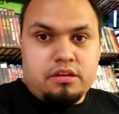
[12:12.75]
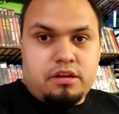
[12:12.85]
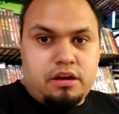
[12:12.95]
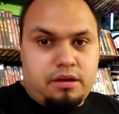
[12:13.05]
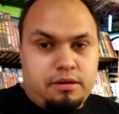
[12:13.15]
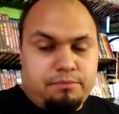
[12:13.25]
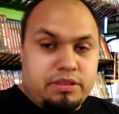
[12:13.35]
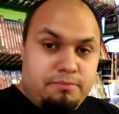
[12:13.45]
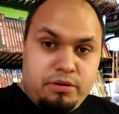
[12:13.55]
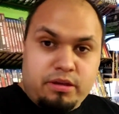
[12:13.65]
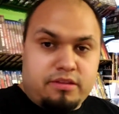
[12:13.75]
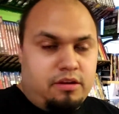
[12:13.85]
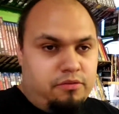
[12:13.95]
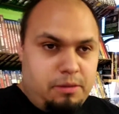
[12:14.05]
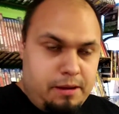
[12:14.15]
But the book
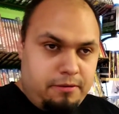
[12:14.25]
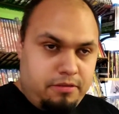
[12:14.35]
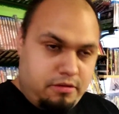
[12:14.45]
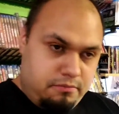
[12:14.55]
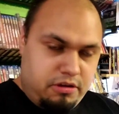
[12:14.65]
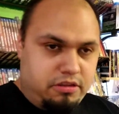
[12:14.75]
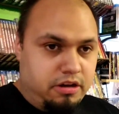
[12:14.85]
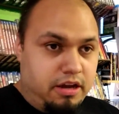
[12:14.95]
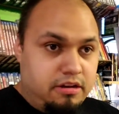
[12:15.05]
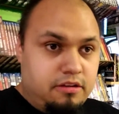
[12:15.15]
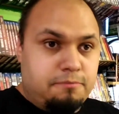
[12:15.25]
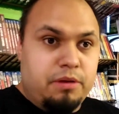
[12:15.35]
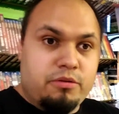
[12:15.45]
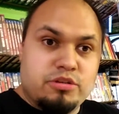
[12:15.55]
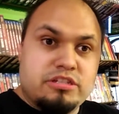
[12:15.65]
itself came out in the 90s.
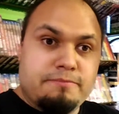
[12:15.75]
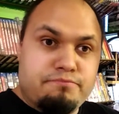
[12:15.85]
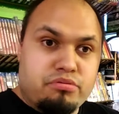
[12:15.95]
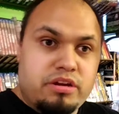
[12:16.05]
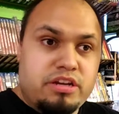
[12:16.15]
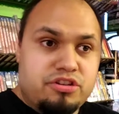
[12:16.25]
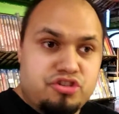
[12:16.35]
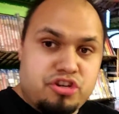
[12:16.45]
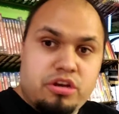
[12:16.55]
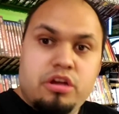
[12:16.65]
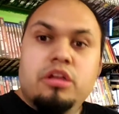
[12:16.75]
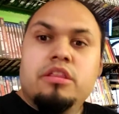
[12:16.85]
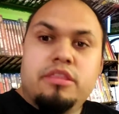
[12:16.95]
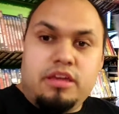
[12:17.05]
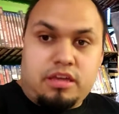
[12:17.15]
But it was to bridge
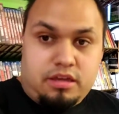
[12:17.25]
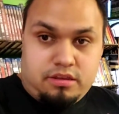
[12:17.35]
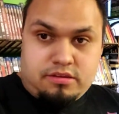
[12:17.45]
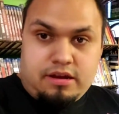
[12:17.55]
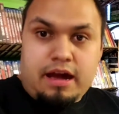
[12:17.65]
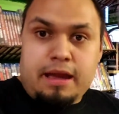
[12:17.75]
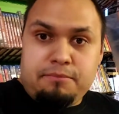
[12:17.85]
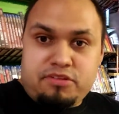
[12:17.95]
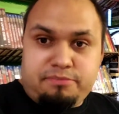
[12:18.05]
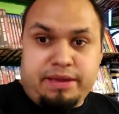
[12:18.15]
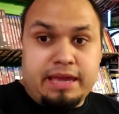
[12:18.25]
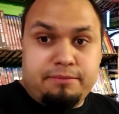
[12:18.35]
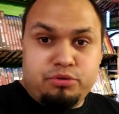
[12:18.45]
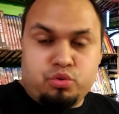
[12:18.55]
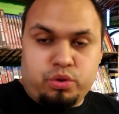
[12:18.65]
the time span
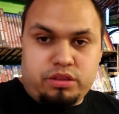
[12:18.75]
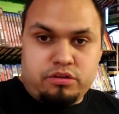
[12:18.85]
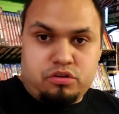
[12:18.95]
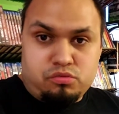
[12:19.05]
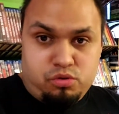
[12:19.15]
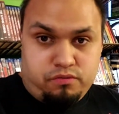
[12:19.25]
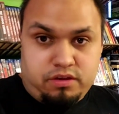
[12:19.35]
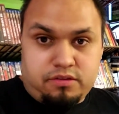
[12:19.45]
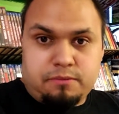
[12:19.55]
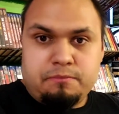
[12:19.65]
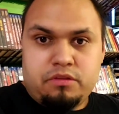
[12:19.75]
between the two movies.